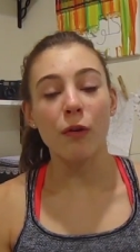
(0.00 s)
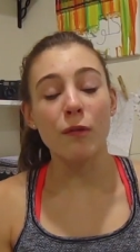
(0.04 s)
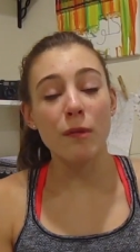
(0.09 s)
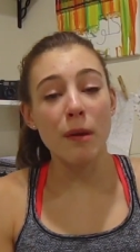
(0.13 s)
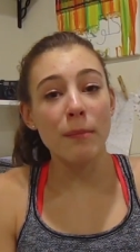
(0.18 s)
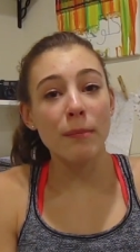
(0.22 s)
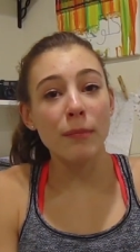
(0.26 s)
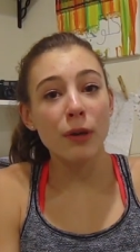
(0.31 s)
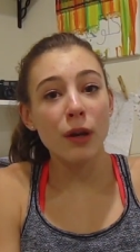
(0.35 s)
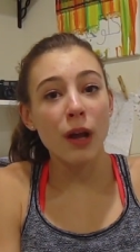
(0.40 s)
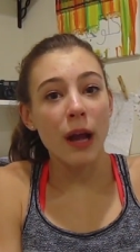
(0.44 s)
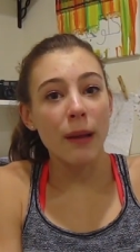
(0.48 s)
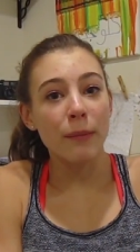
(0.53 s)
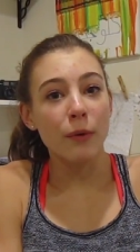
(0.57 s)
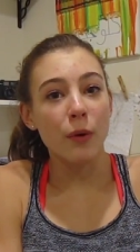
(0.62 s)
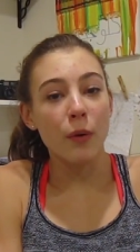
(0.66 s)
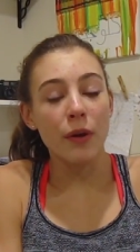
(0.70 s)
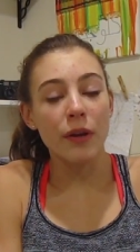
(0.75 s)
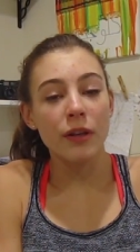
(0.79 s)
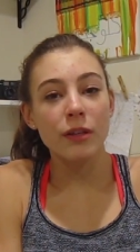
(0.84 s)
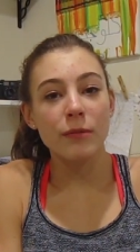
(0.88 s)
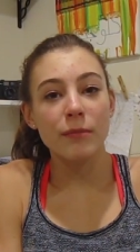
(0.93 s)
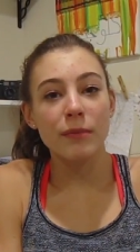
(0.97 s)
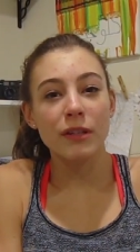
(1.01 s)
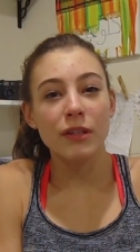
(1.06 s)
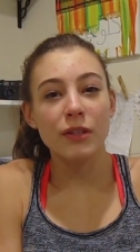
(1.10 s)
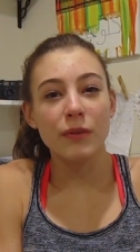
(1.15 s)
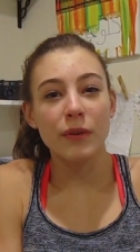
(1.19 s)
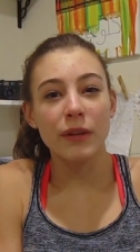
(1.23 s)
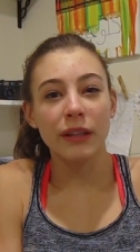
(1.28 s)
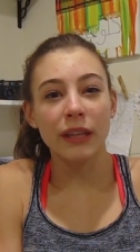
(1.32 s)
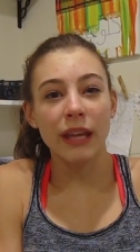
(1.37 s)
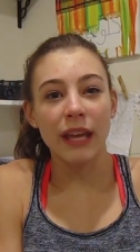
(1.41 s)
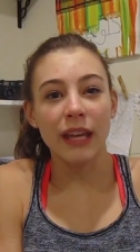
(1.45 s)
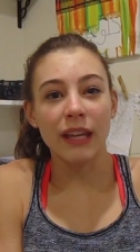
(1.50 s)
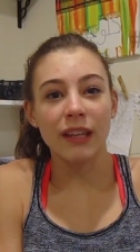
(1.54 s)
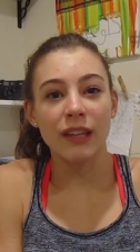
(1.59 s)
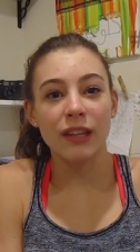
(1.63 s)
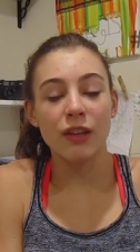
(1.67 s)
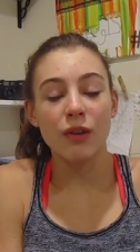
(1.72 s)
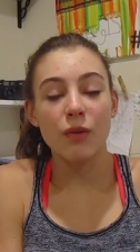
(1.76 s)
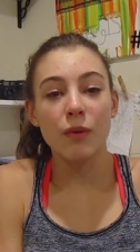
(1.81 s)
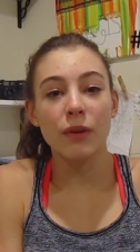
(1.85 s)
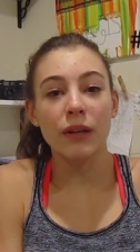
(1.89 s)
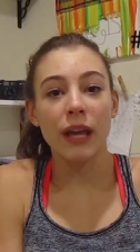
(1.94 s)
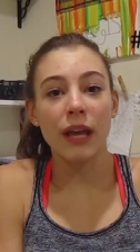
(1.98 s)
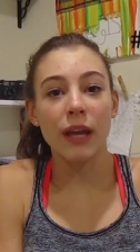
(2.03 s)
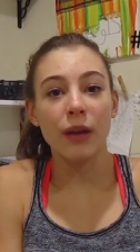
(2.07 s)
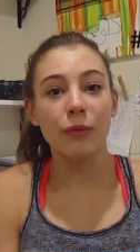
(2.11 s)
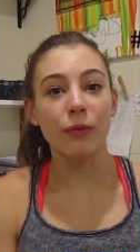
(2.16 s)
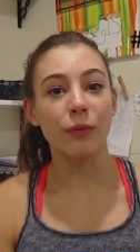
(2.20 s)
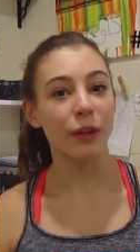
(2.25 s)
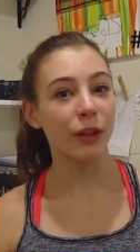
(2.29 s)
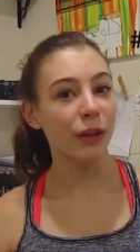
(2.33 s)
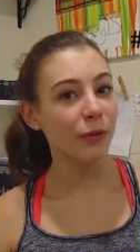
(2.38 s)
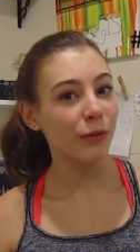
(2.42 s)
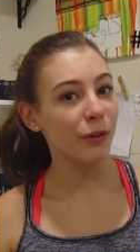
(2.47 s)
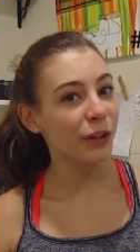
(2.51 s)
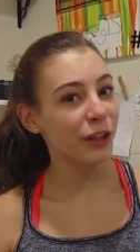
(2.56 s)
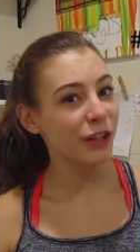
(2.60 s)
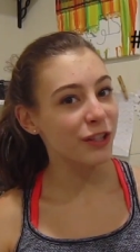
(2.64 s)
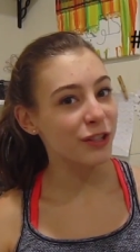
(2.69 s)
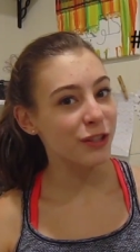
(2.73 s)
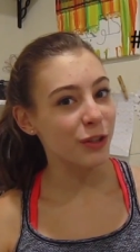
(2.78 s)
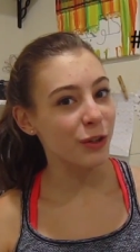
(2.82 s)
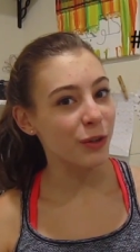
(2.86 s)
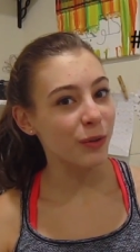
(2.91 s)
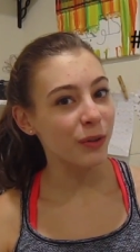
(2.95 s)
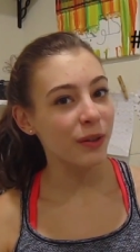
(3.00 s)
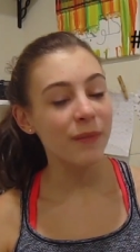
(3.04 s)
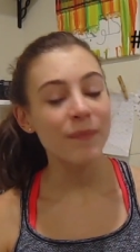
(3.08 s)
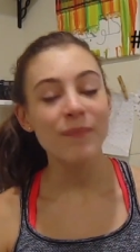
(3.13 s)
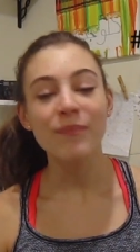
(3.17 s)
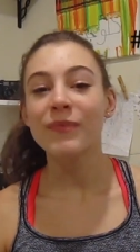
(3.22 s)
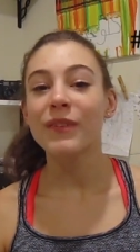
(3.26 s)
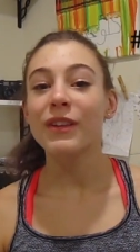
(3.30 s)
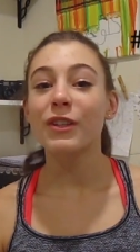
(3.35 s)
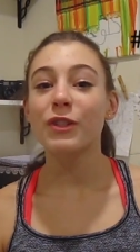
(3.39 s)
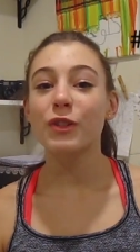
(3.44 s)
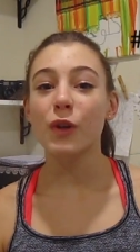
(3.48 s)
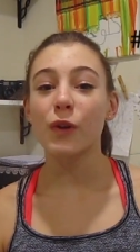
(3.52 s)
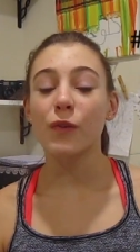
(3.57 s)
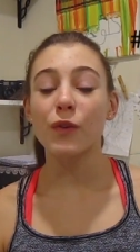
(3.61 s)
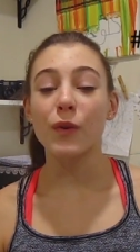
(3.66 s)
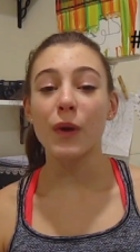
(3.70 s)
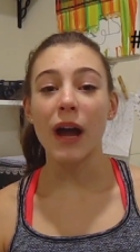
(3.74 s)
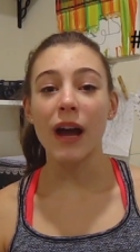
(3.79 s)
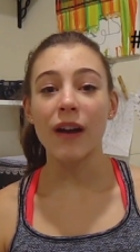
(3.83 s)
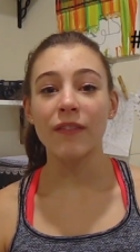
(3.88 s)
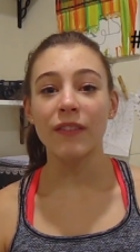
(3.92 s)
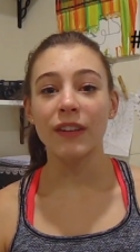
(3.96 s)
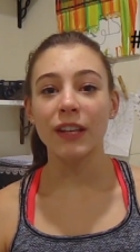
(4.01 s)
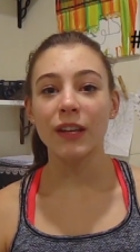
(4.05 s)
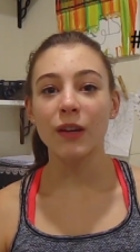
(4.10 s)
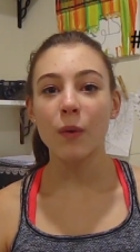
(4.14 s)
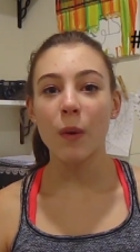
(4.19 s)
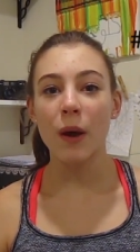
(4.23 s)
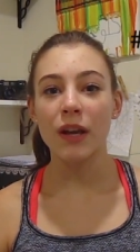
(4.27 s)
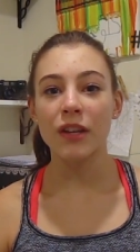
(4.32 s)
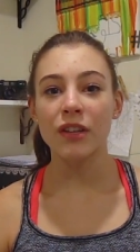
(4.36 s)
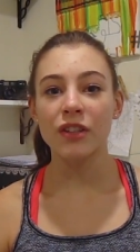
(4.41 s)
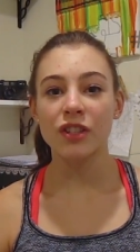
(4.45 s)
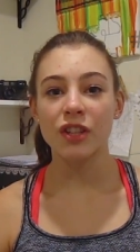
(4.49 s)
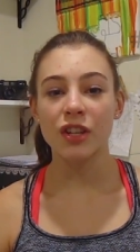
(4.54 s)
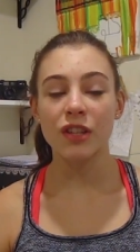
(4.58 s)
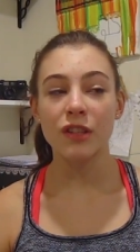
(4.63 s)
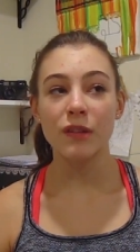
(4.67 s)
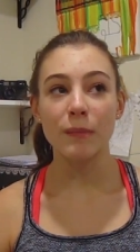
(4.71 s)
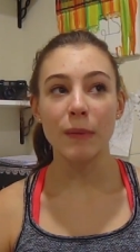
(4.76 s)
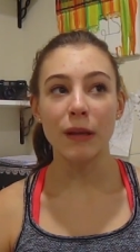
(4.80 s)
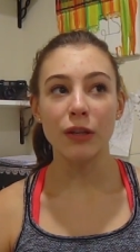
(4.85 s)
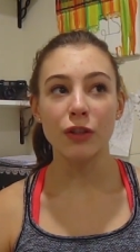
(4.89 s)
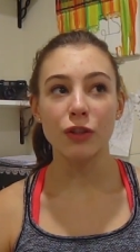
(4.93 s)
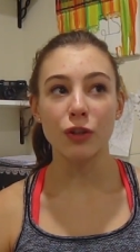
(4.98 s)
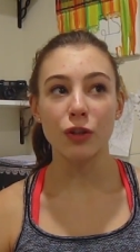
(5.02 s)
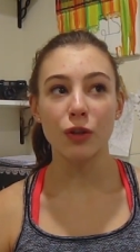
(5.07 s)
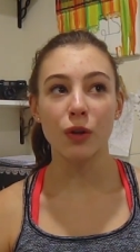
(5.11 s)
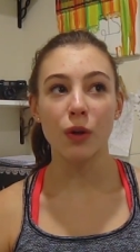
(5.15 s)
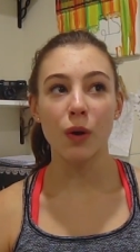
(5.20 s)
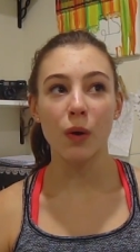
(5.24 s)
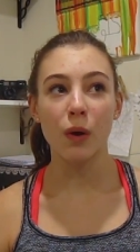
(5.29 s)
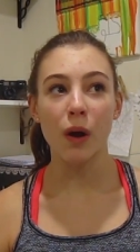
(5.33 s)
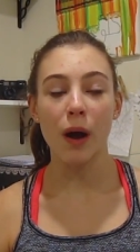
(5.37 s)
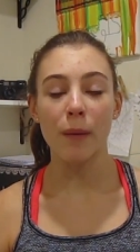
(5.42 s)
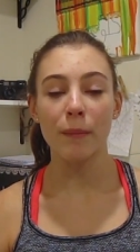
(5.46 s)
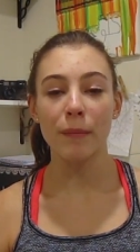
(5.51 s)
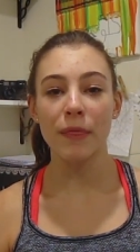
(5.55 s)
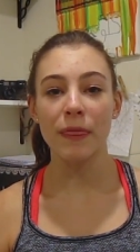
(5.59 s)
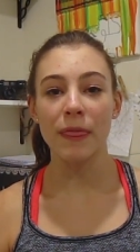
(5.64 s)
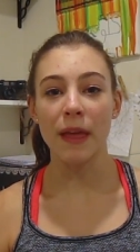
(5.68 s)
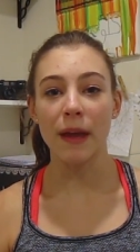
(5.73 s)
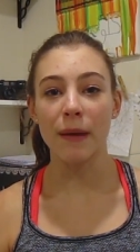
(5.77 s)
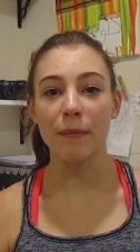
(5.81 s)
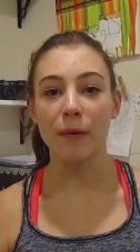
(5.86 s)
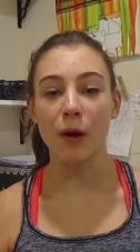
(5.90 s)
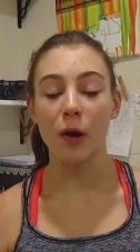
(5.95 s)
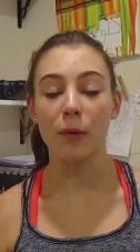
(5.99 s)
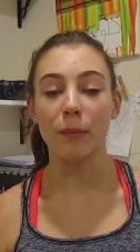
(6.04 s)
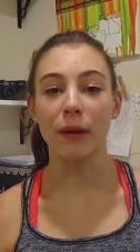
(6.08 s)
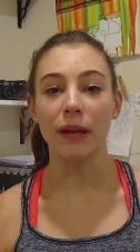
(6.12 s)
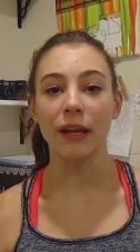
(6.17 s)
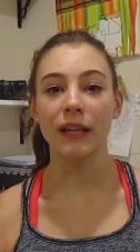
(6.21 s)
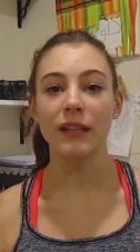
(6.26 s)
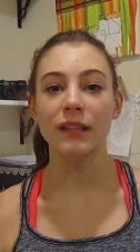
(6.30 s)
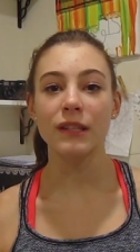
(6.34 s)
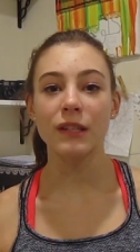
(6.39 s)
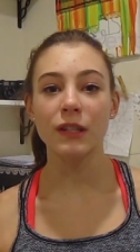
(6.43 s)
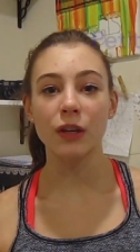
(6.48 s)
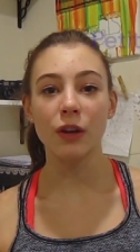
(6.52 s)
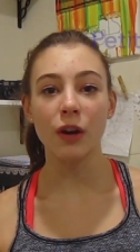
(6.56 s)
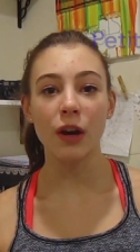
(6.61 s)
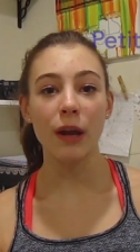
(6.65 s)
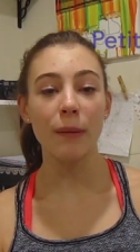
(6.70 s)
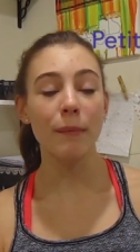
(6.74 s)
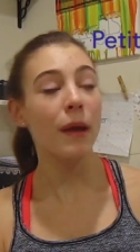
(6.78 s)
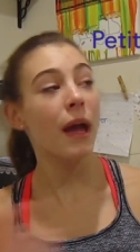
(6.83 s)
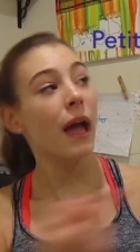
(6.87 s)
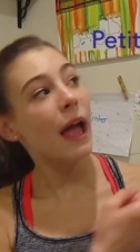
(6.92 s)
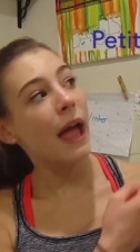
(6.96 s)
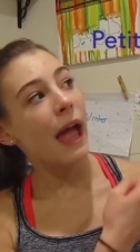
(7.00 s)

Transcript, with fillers: Remember, I'm going to be doing a Q&A really, really soon, so if you have any questions, make sure you go comment them on my Instagram,